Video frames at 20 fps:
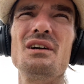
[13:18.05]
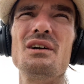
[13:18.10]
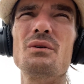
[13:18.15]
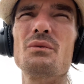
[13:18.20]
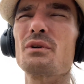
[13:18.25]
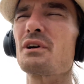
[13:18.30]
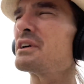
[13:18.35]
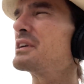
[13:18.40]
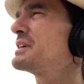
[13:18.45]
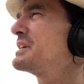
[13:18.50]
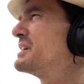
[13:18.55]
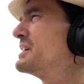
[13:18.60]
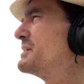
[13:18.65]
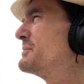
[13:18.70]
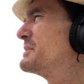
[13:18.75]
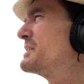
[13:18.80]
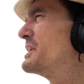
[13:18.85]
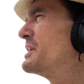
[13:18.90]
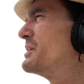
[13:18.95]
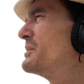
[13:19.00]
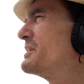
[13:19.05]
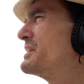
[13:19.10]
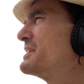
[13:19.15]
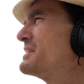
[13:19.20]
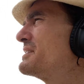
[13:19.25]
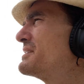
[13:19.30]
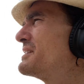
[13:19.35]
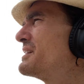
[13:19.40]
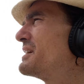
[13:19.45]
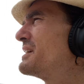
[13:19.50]
We're gonna keep going.
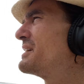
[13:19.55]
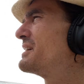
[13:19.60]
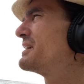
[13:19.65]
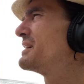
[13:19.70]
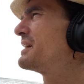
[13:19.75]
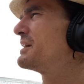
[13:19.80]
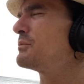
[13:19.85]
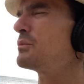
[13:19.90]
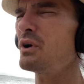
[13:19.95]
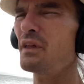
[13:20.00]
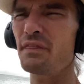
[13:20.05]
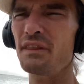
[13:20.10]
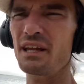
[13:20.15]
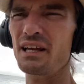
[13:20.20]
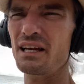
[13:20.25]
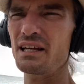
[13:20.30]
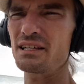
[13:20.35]
Uh, one thing I